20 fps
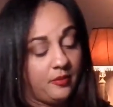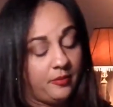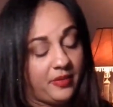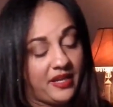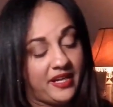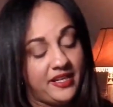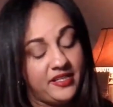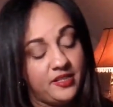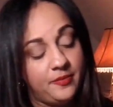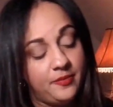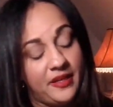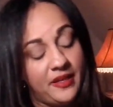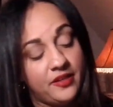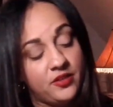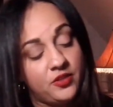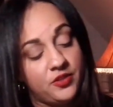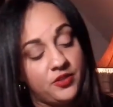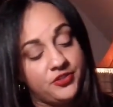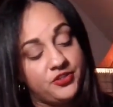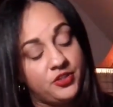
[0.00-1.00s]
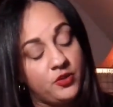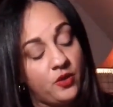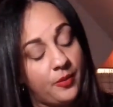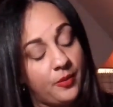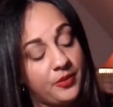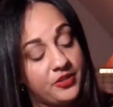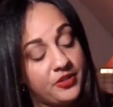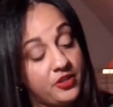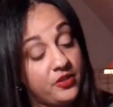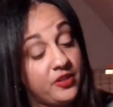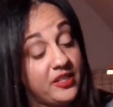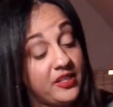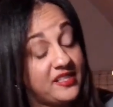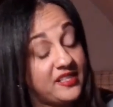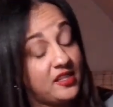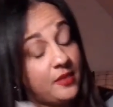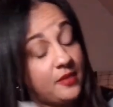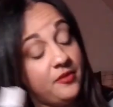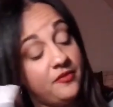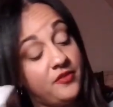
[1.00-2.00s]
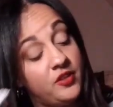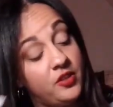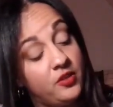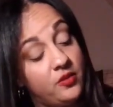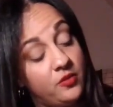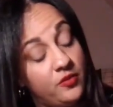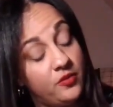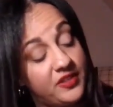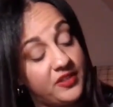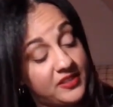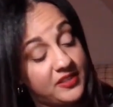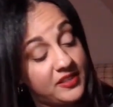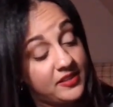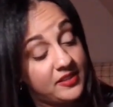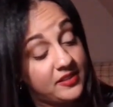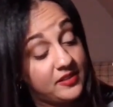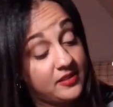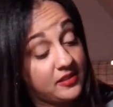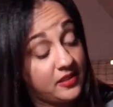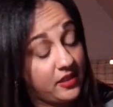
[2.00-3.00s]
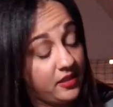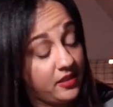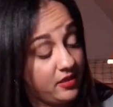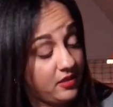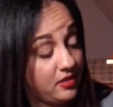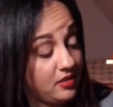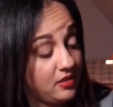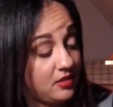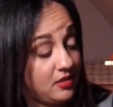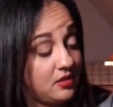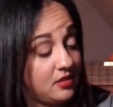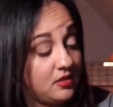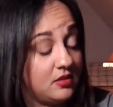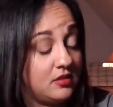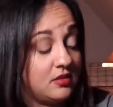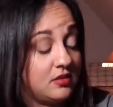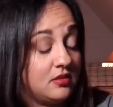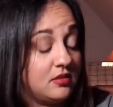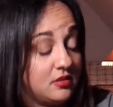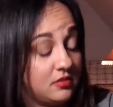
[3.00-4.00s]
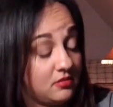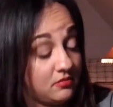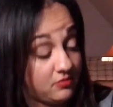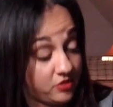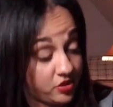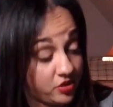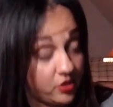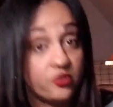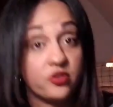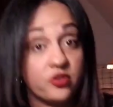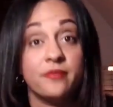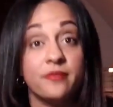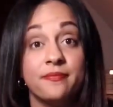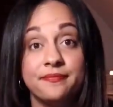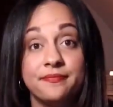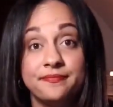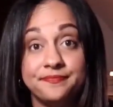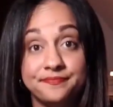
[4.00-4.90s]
Page of Pentacles, new opportunities. Some of you, this is children.